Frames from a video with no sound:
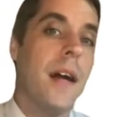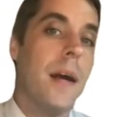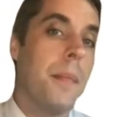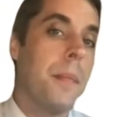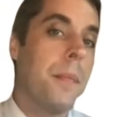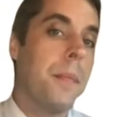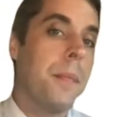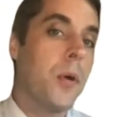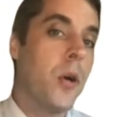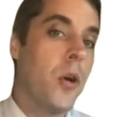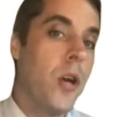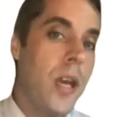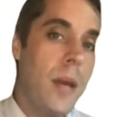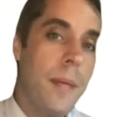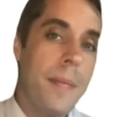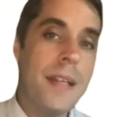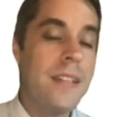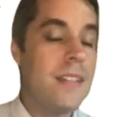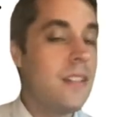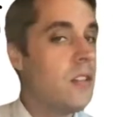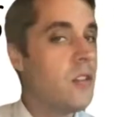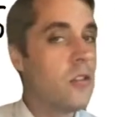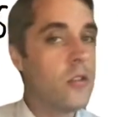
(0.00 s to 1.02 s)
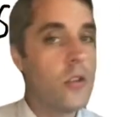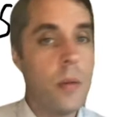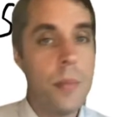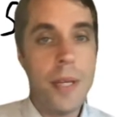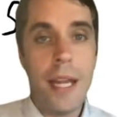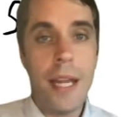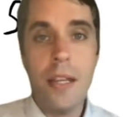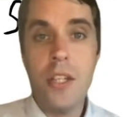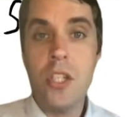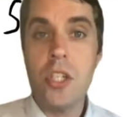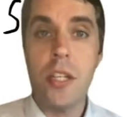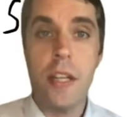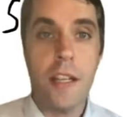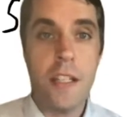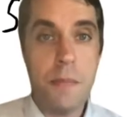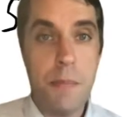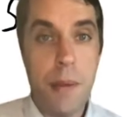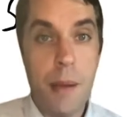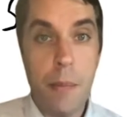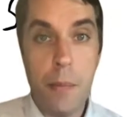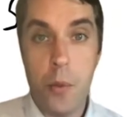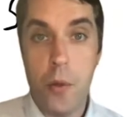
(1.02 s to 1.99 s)
prohibits discrimination against
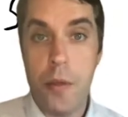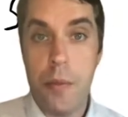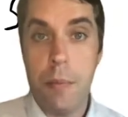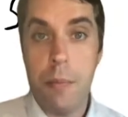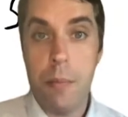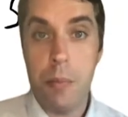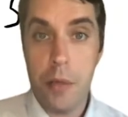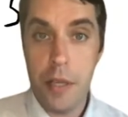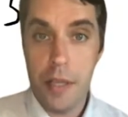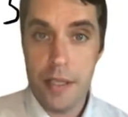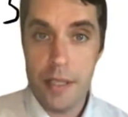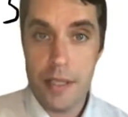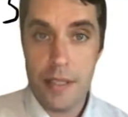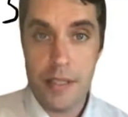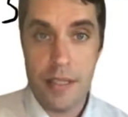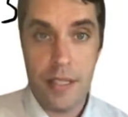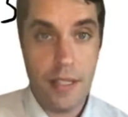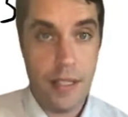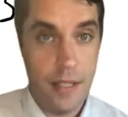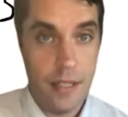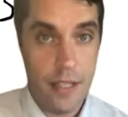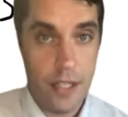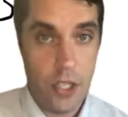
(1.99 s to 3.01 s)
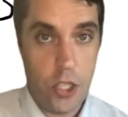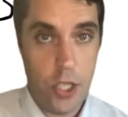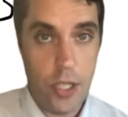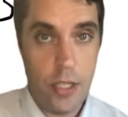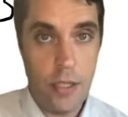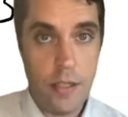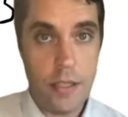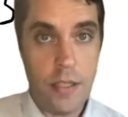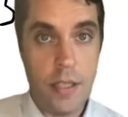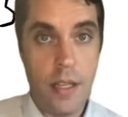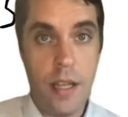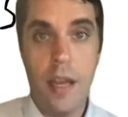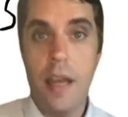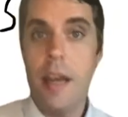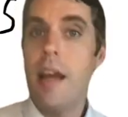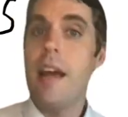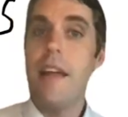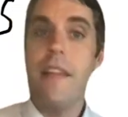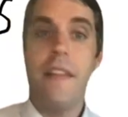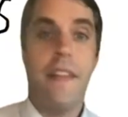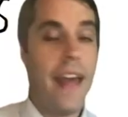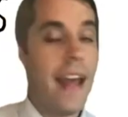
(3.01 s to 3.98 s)
people with pre-existing conditions.
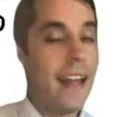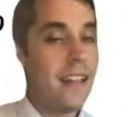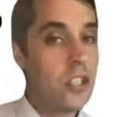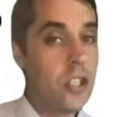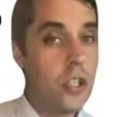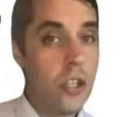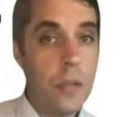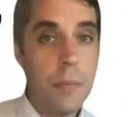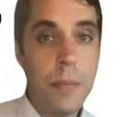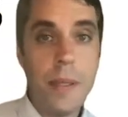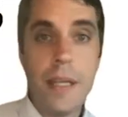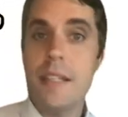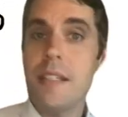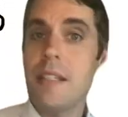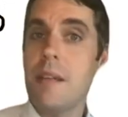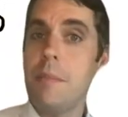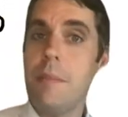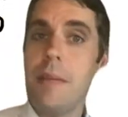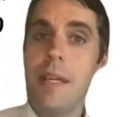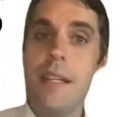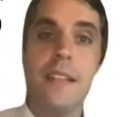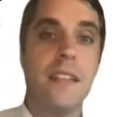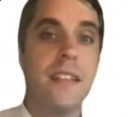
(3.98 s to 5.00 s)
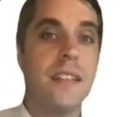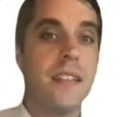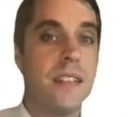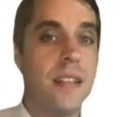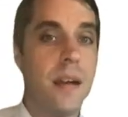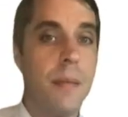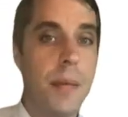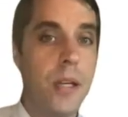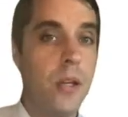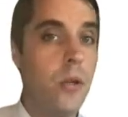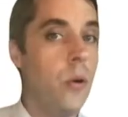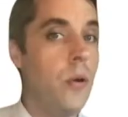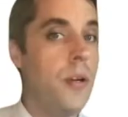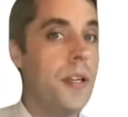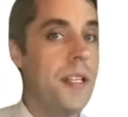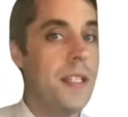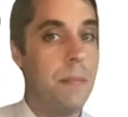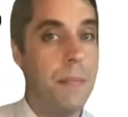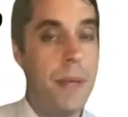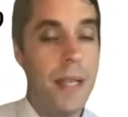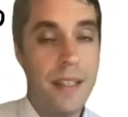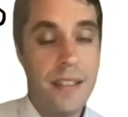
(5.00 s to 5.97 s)
That's good because it means that somebody who
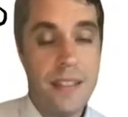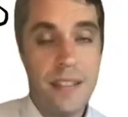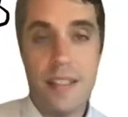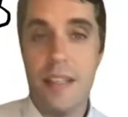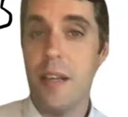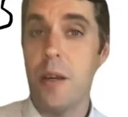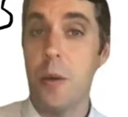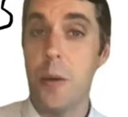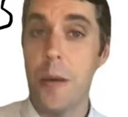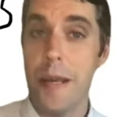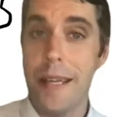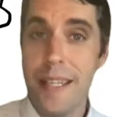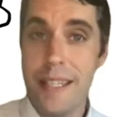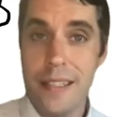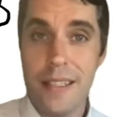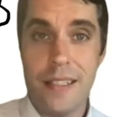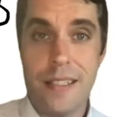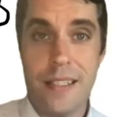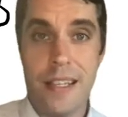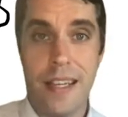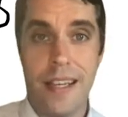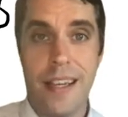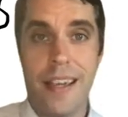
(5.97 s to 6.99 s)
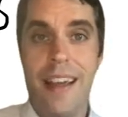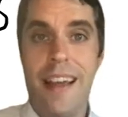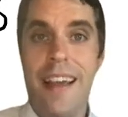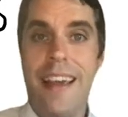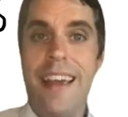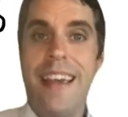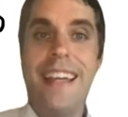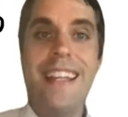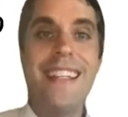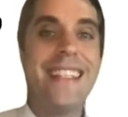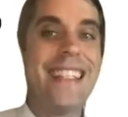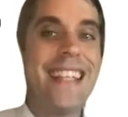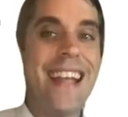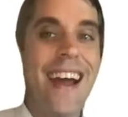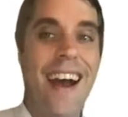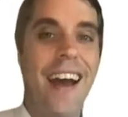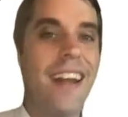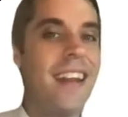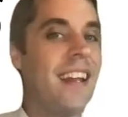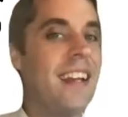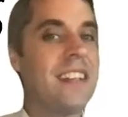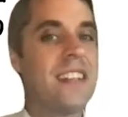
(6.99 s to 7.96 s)
has been sick or is sick is
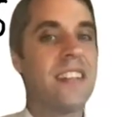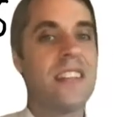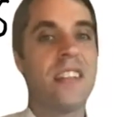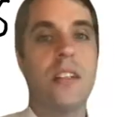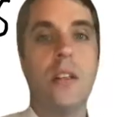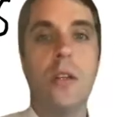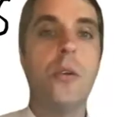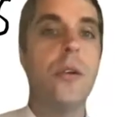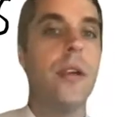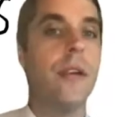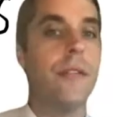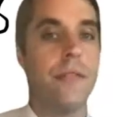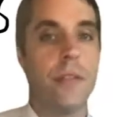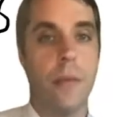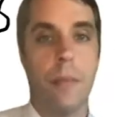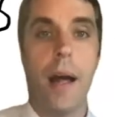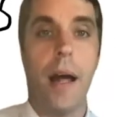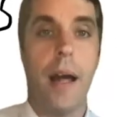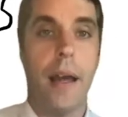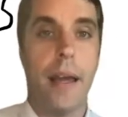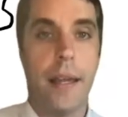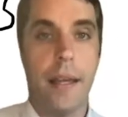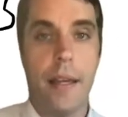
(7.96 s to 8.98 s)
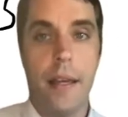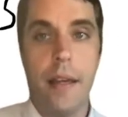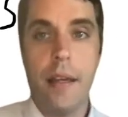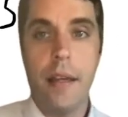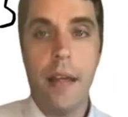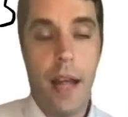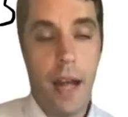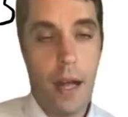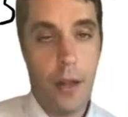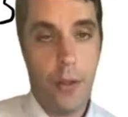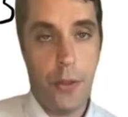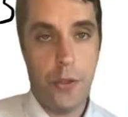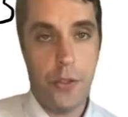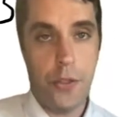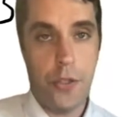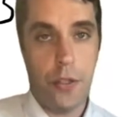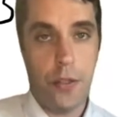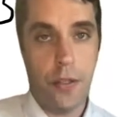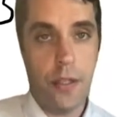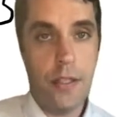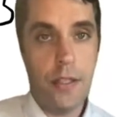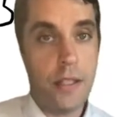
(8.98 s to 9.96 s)
not excluded from buying health
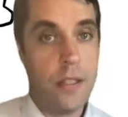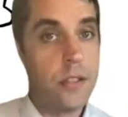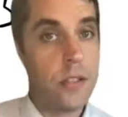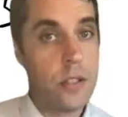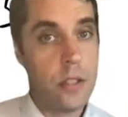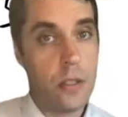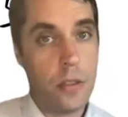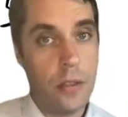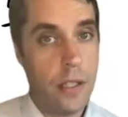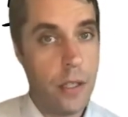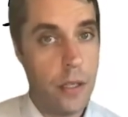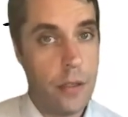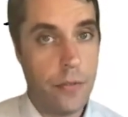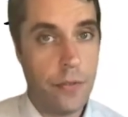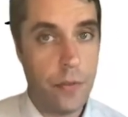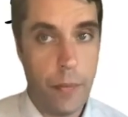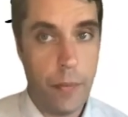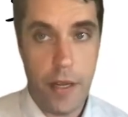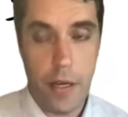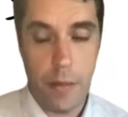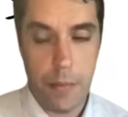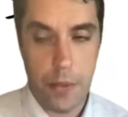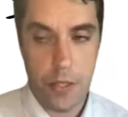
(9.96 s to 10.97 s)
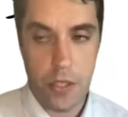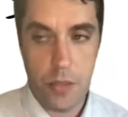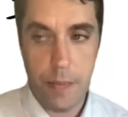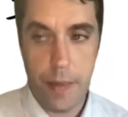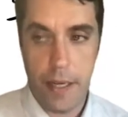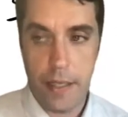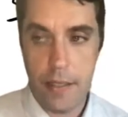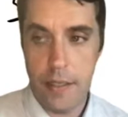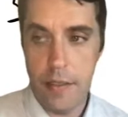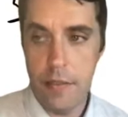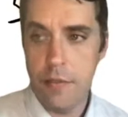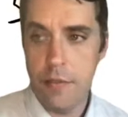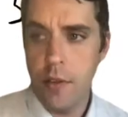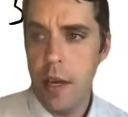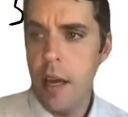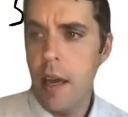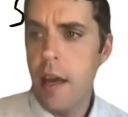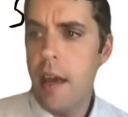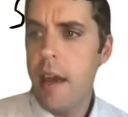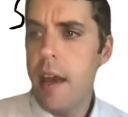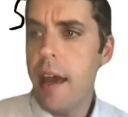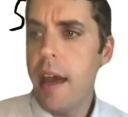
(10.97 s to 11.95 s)
insurance, certainly good from their perspective.
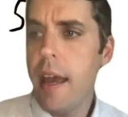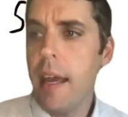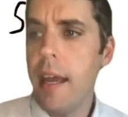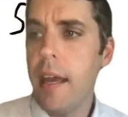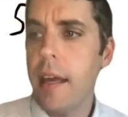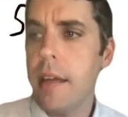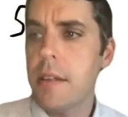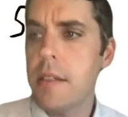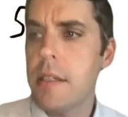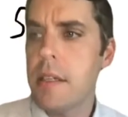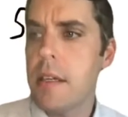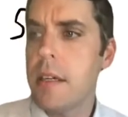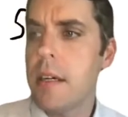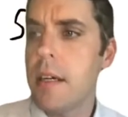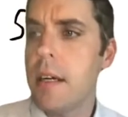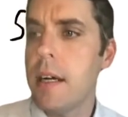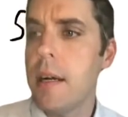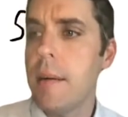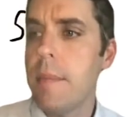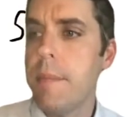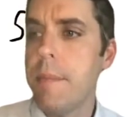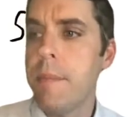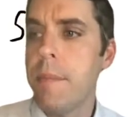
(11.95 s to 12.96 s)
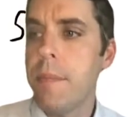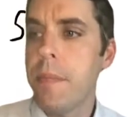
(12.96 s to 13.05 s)
And the